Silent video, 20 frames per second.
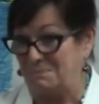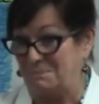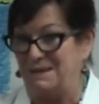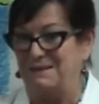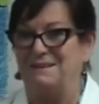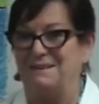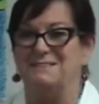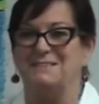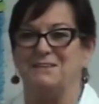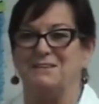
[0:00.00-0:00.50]

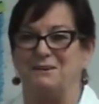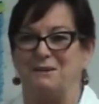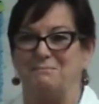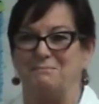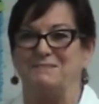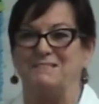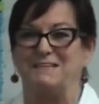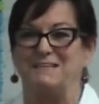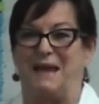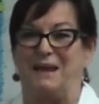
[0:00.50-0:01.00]
And so
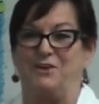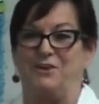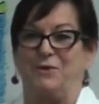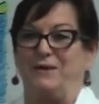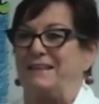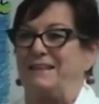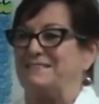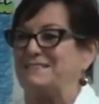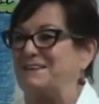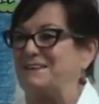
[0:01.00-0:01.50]
I'm
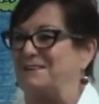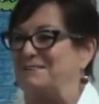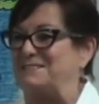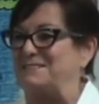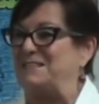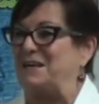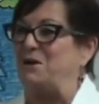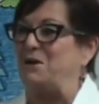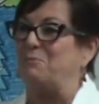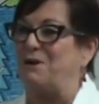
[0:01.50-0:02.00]
doing this little
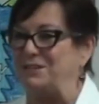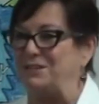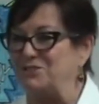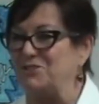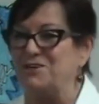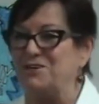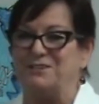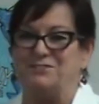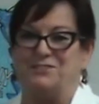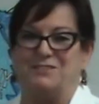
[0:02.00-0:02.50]
celebration.
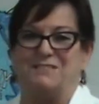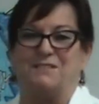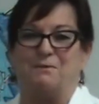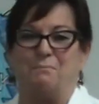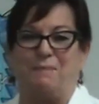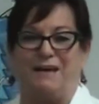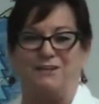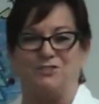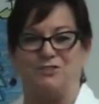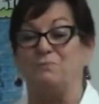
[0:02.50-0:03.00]
You can just
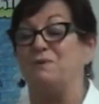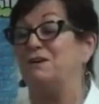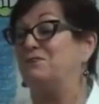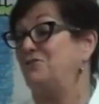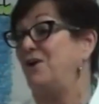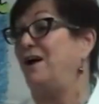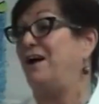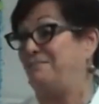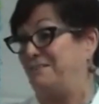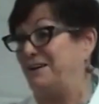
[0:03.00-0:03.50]
imagine. We're
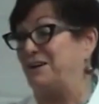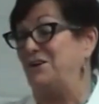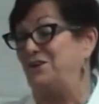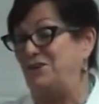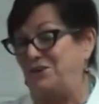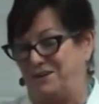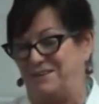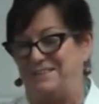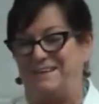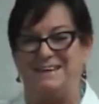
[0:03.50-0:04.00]
driving
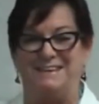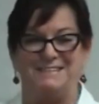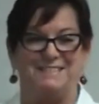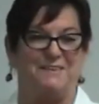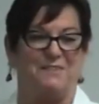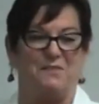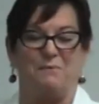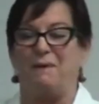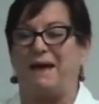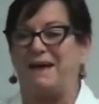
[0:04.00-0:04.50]
along and he's
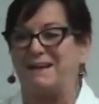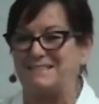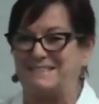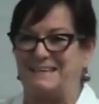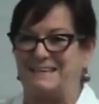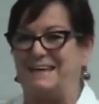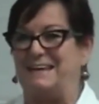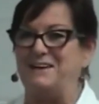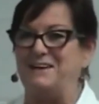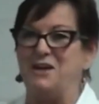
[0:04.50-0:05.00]
in the back
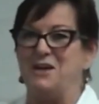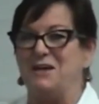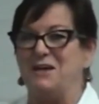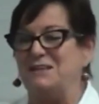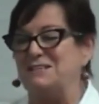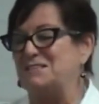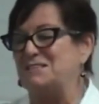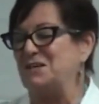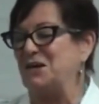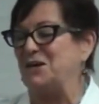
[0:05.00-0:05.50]
seat.
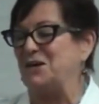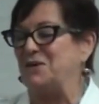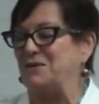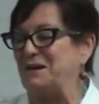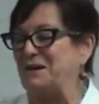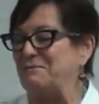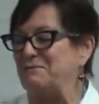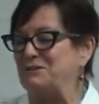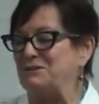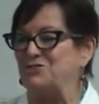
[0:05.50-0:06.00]

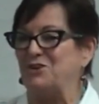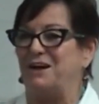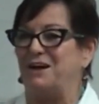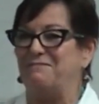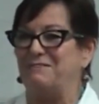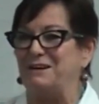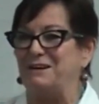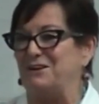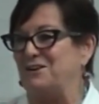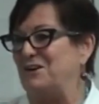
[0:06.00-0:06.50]
So we're
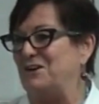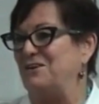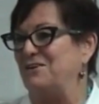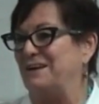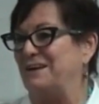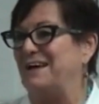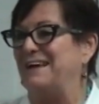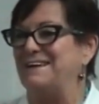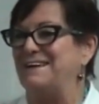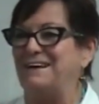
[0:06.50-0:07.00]
driving along
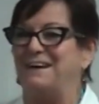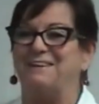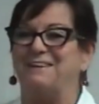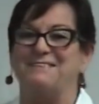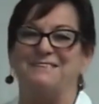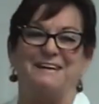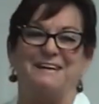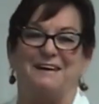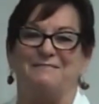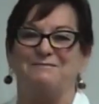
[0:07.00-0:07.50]
and
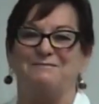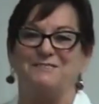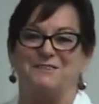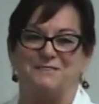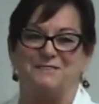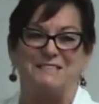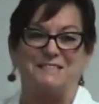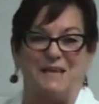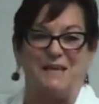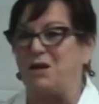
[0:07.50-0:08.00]
I'm
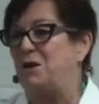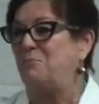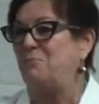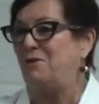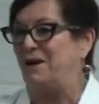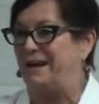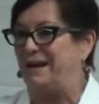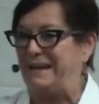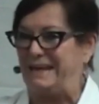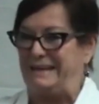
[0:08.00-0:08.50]

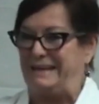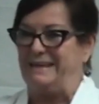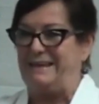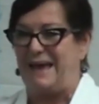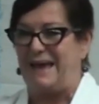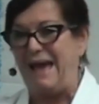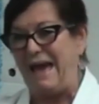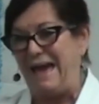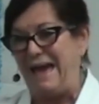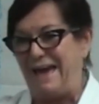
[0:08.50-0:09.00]
celebrating,
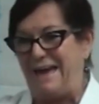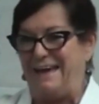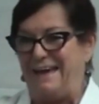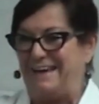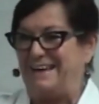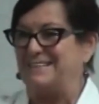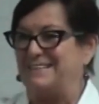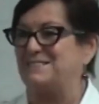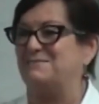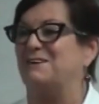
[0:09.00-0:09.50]

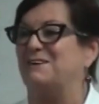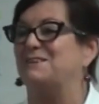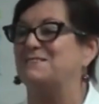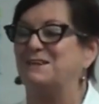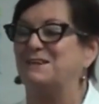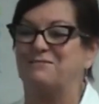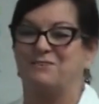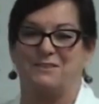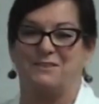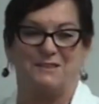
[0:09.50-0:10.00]
yay, because
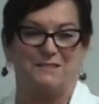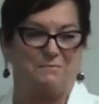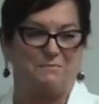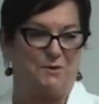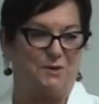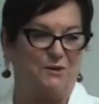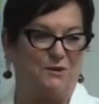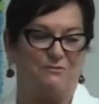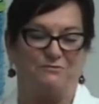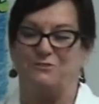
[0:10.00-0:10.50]
I've got this
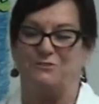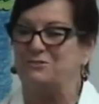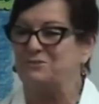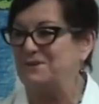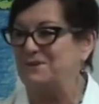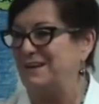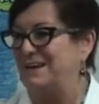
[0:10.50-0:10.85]
beautiful